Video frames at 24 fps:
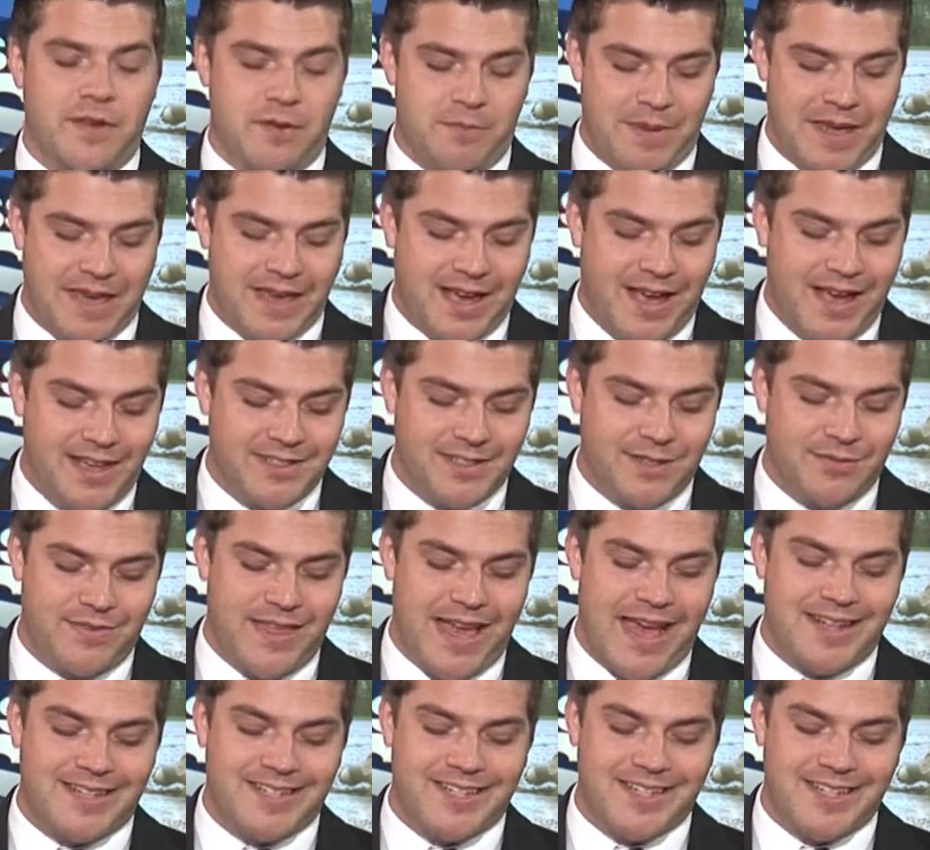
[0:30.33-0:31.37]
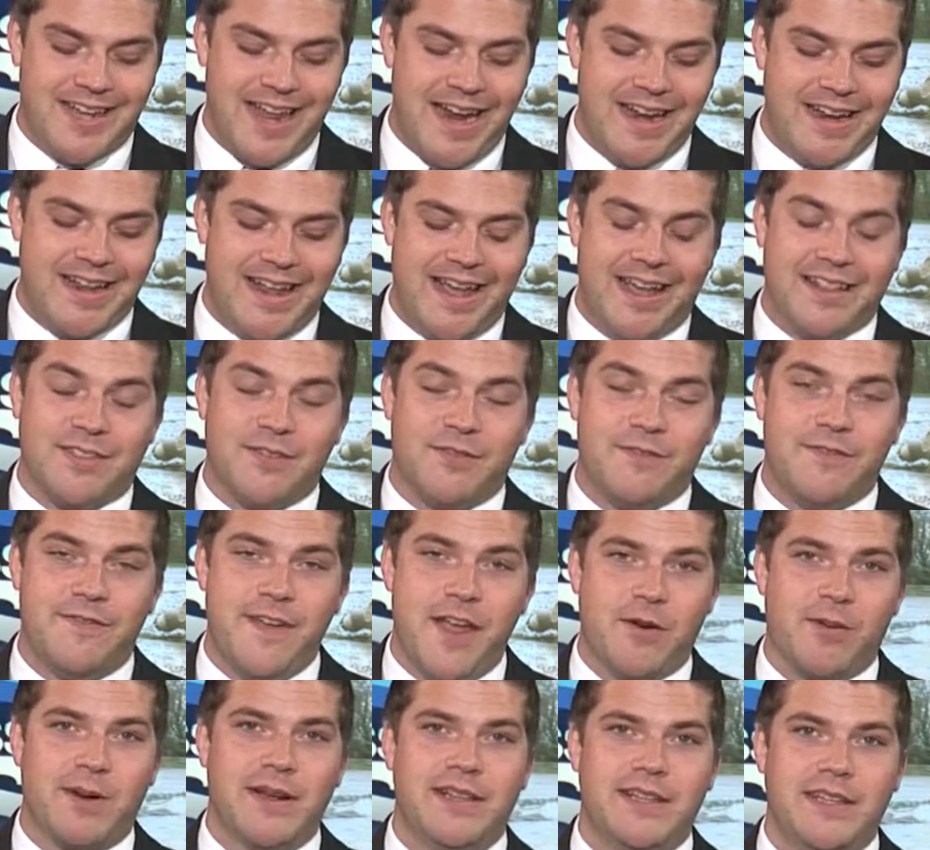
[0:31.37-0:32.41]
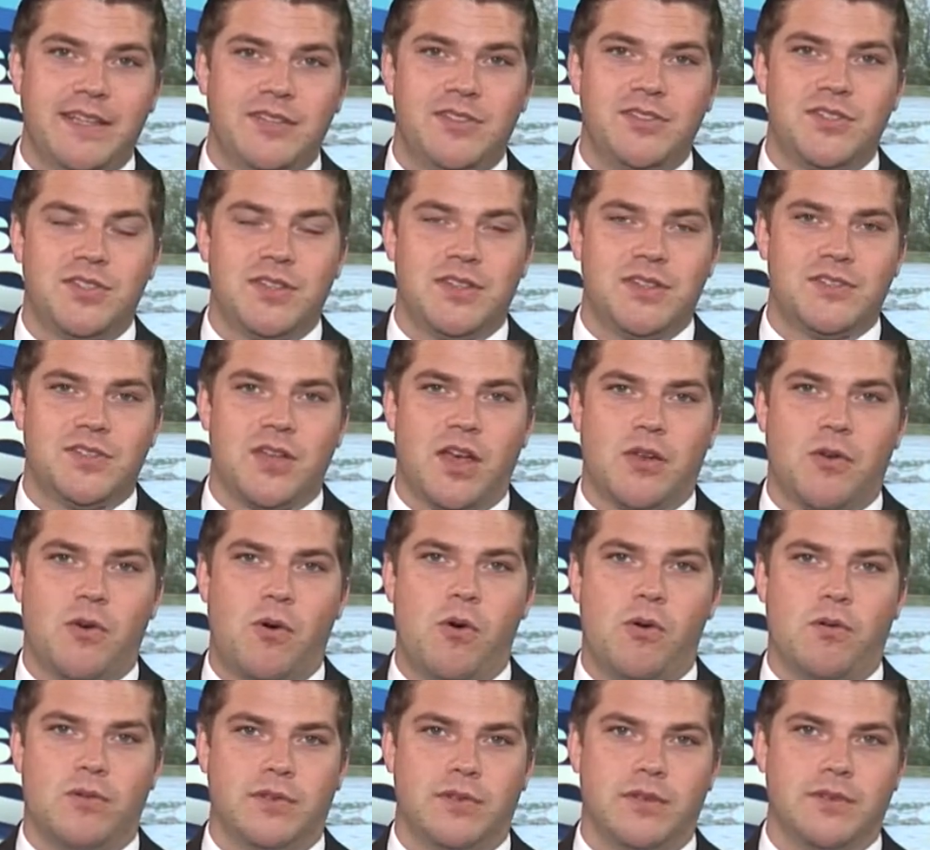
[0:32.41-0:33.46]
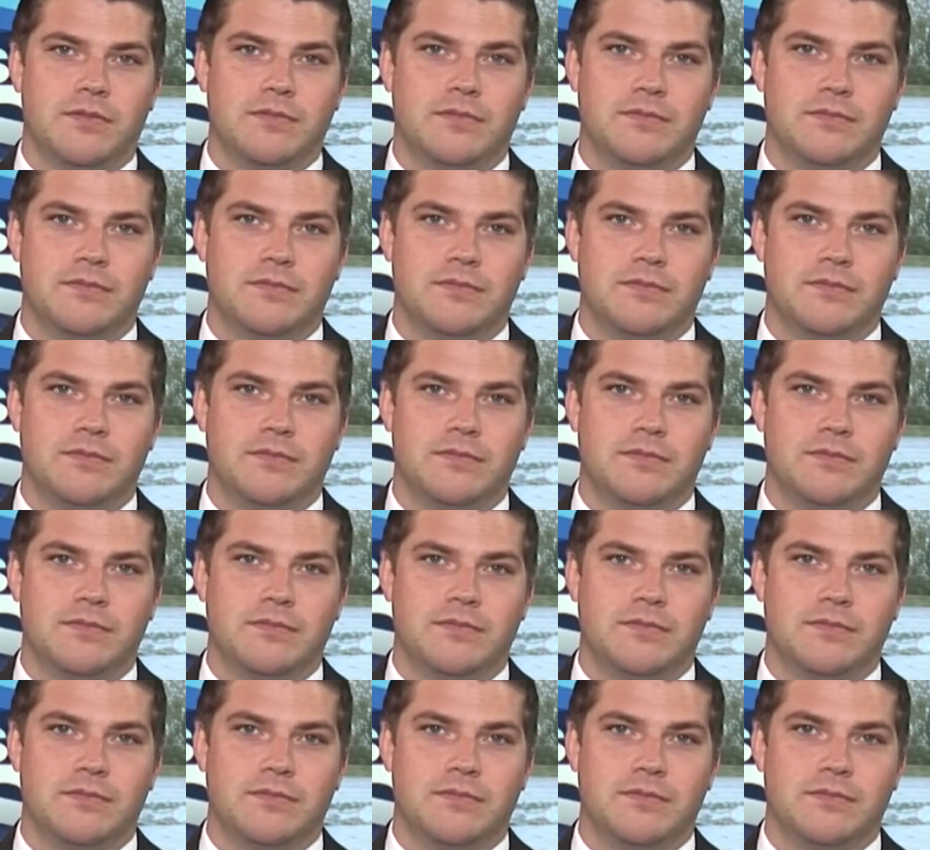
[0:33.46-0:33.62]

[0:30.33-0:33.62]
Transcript: And because of that, skating at the very least is on hold.